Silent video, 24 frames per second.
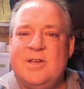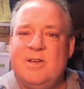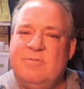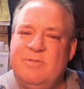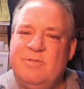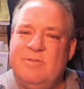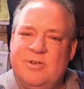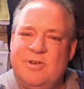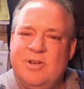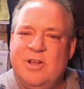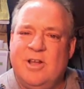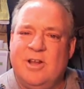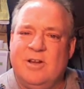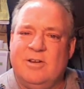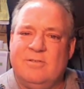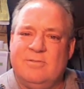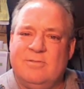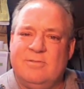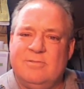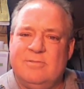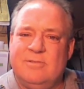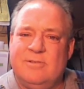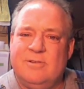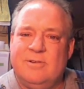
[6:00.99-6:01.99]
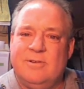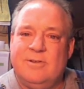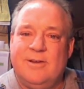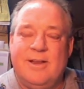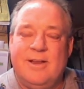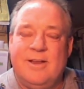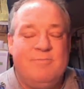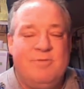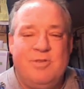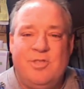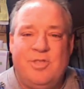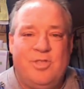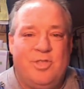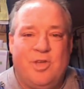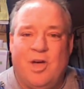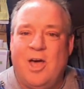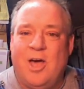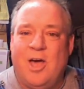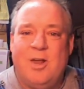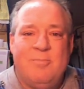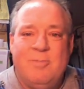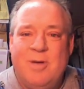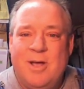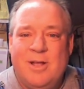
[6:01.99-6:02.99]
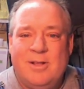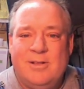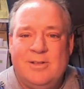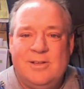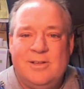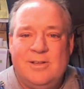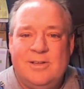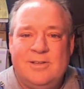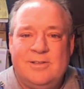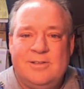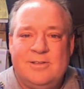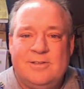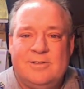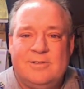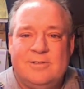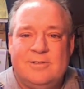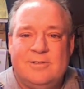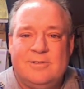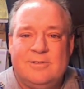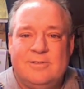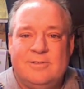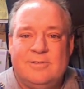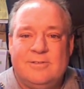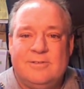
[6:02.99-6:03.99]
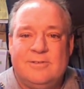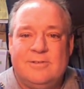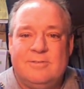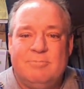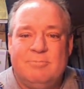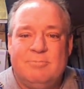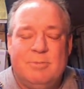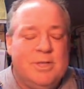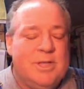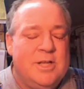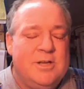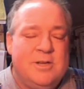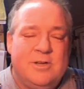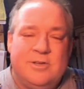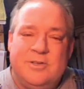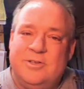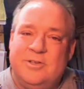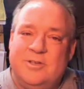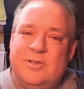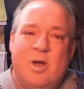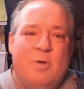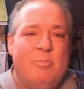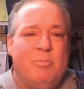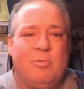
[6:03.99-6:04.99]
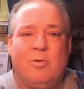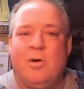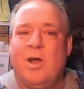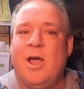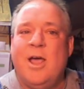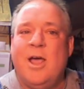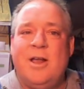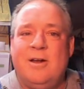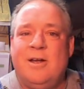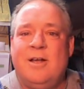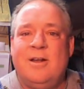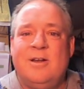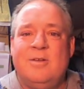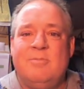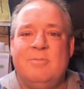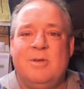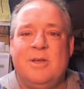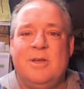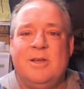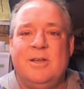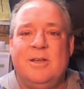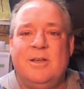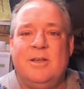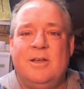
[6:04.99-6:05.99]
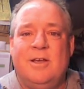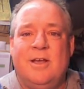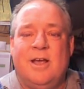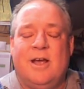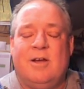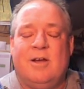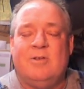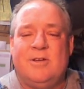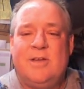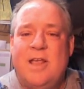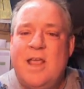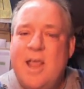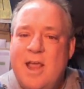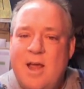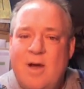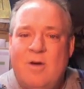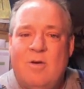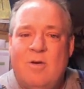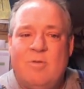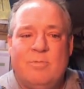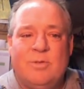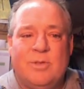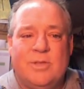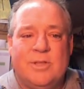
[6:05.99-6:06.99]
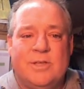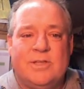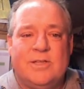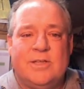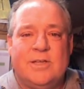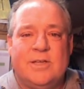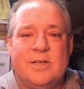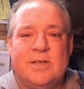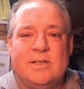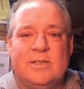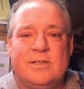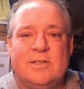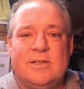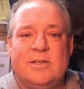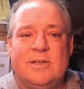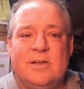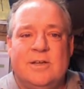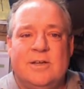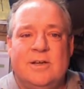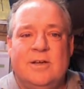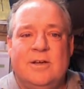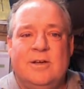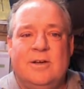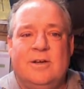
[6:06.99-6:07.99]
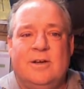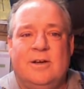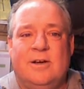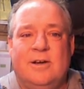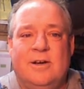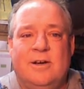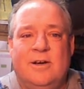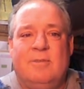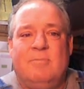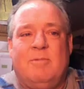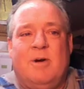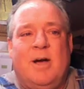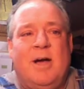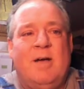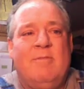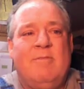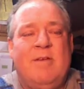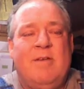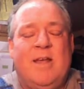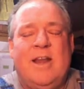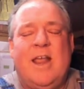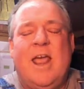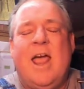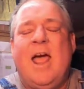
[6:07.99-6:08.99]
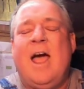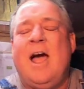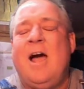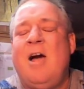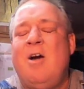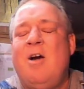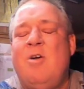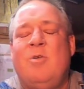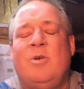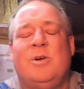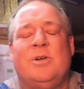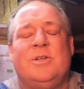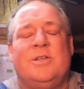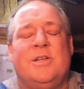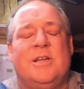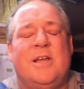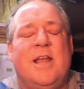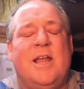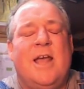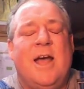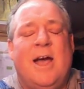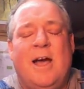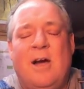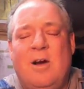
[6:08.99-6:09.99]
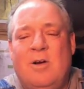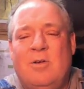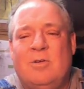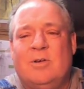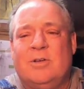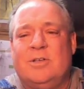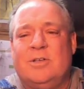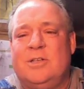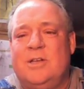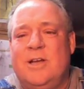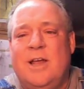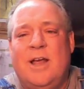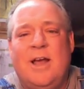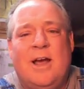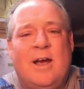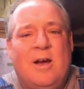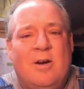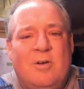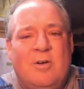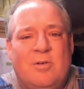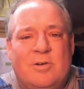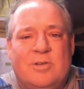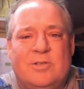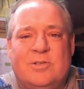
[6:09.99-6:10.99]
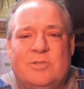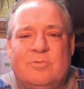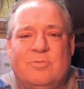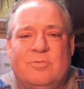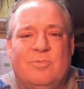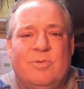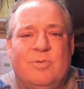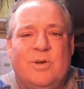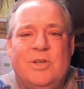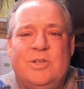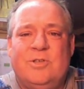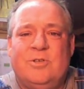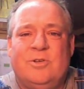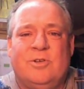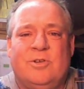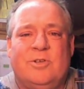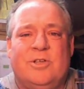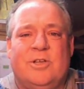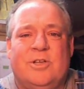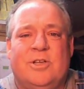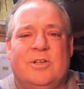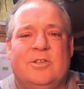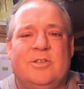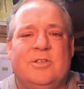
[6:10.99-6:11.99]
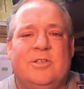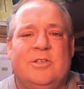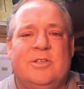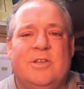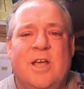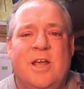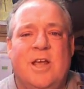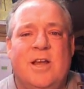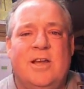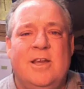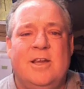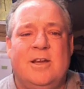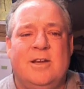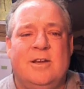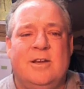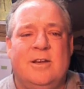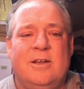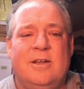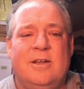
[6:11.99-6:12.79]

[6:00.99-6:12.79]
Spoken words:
have you done? Have you thought about this? But they just dump right onto me how terrible this is. I've had hours and hours and hours of researching and studying